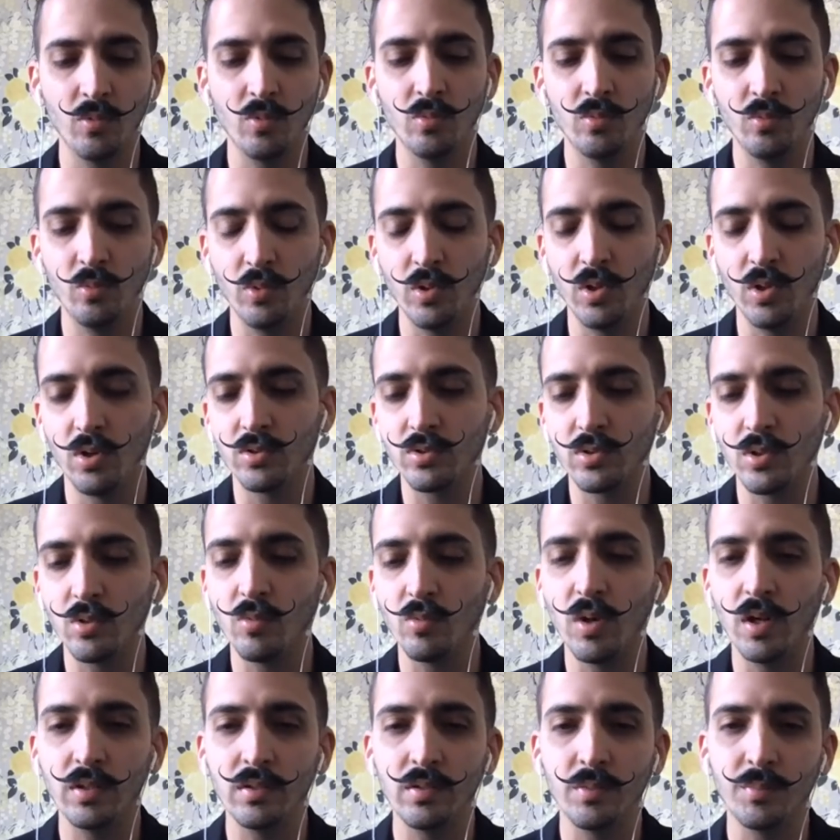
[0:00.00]
we w-
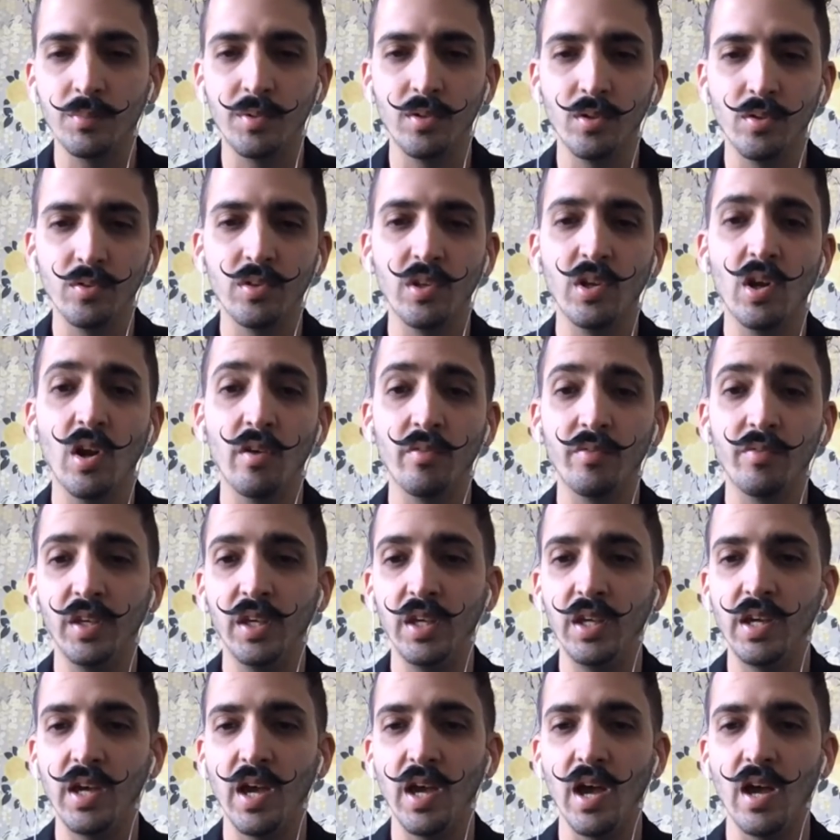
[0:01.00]
we also want to produce
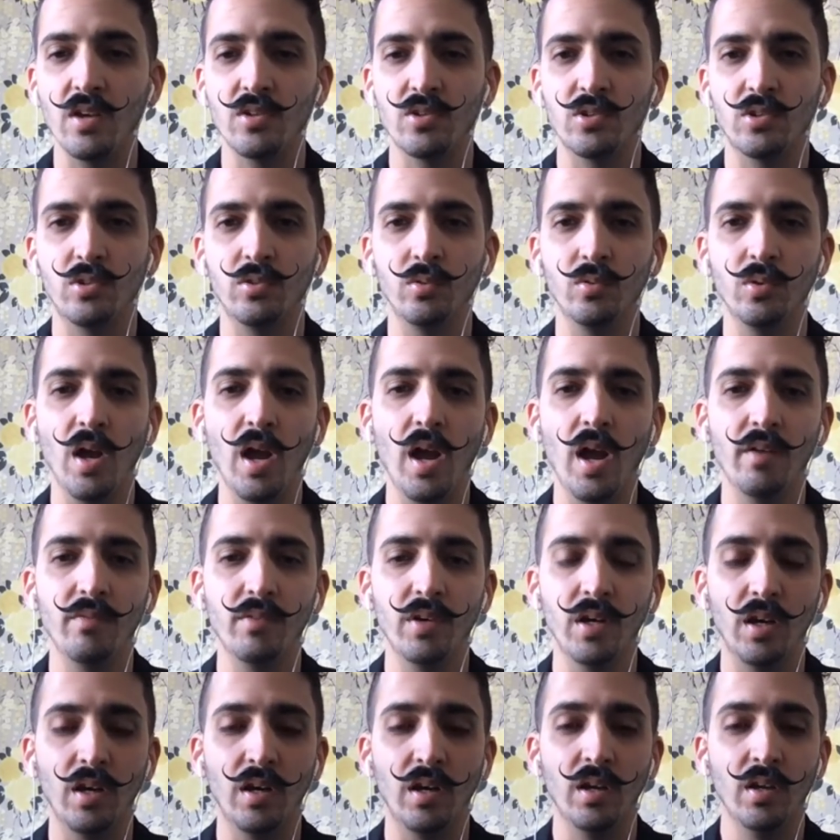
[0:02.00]
enough eCash
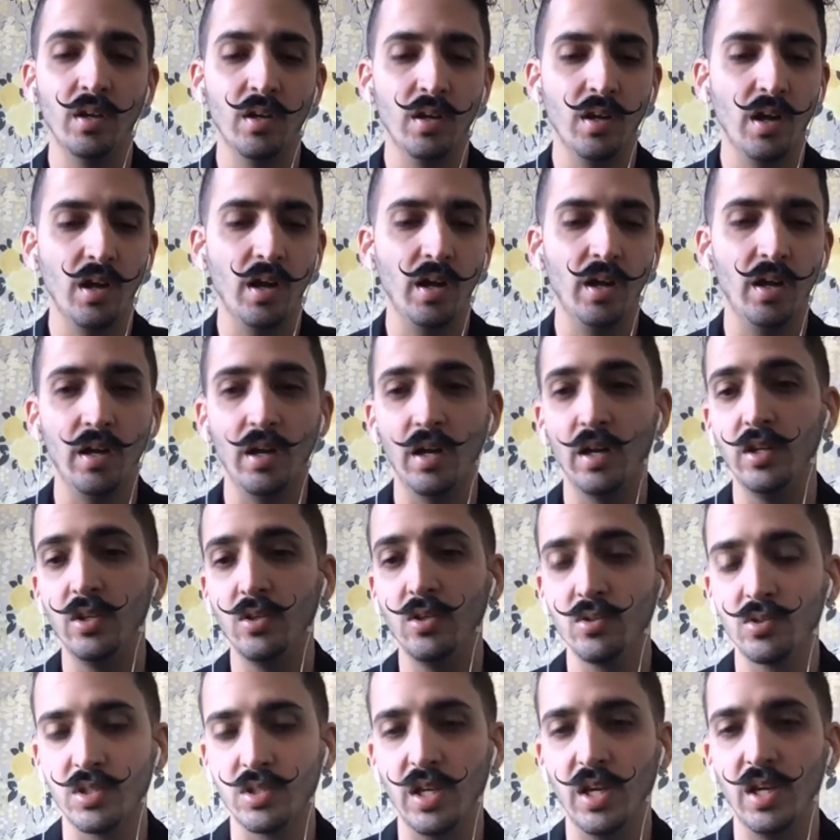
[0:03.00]
to have a,
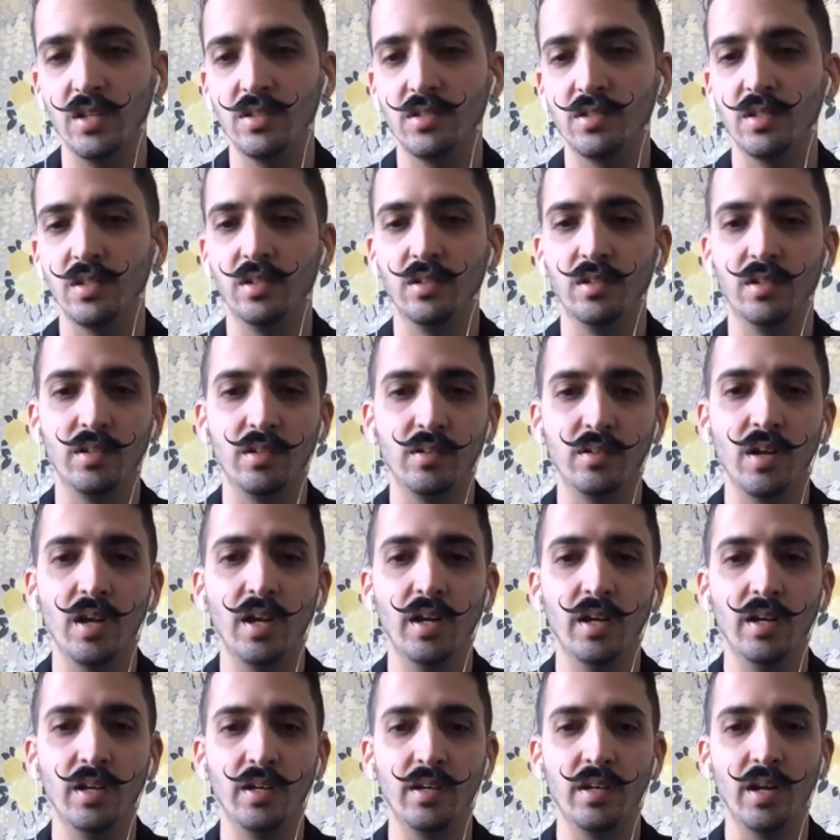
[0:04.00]
a, a use case
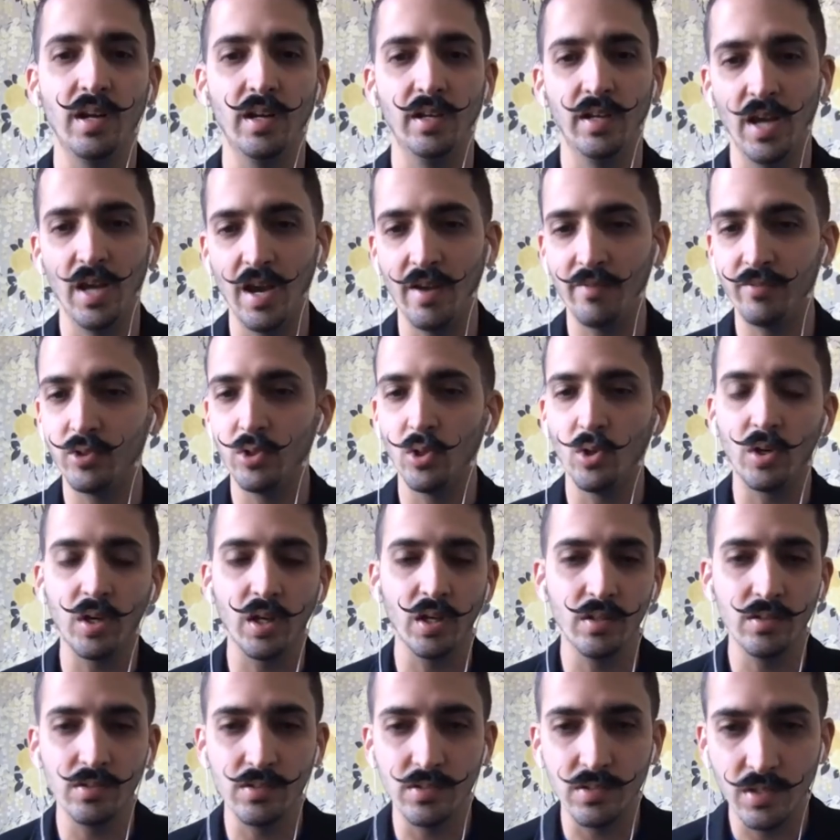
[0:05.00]
and and and
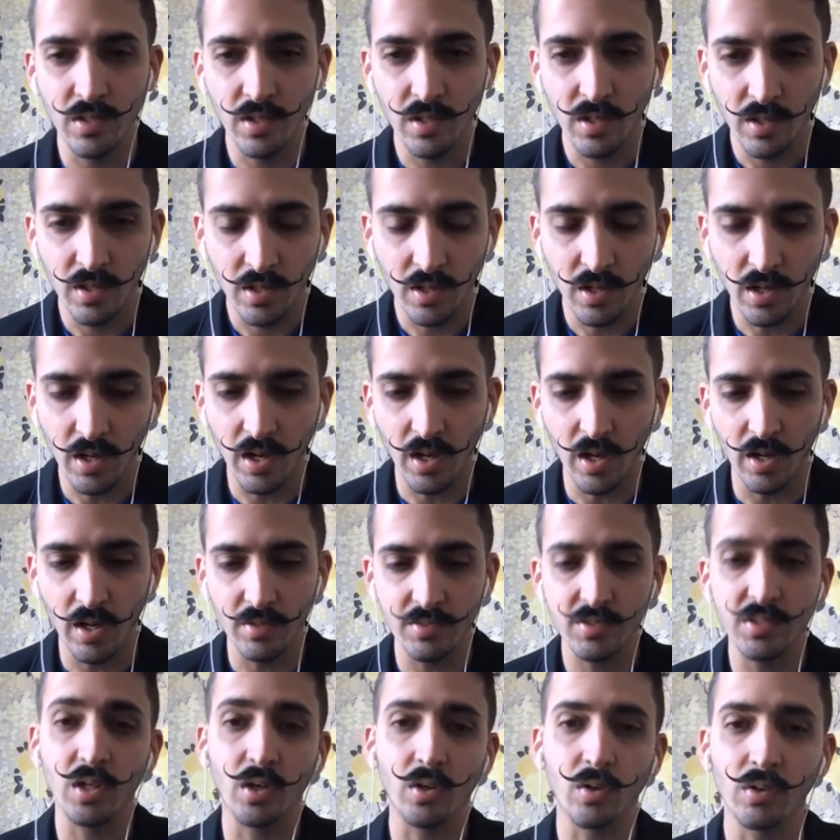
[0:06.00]
have tokens
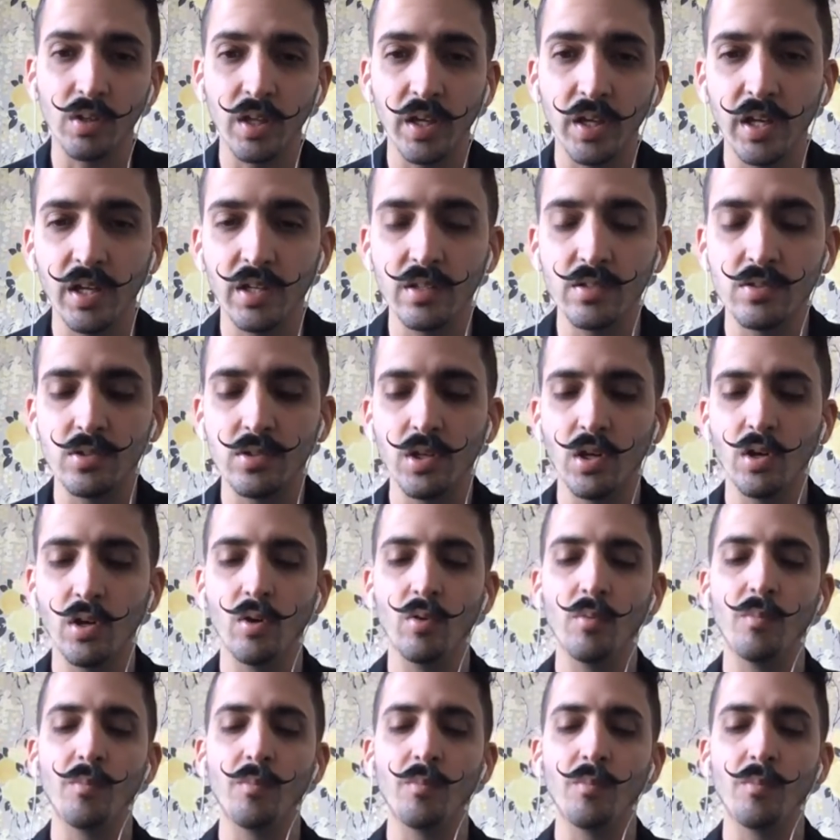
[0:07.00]
uh, circulating.